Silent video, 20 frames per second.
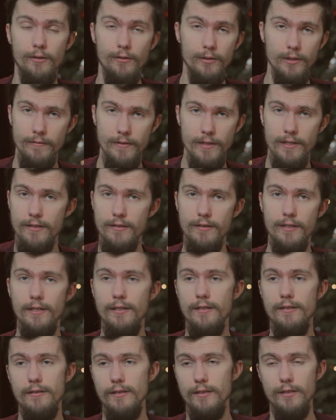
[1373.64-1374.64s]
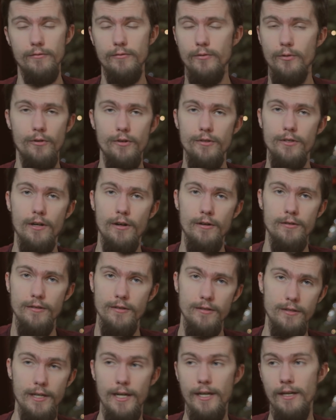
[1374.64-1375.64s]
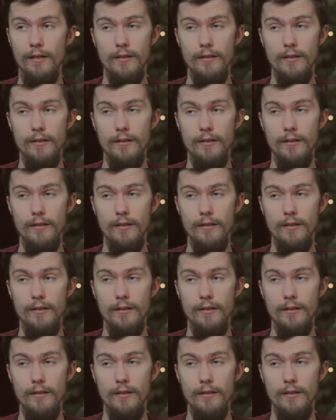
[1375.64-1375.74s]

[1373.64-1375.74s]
all of these things is of course hard to say.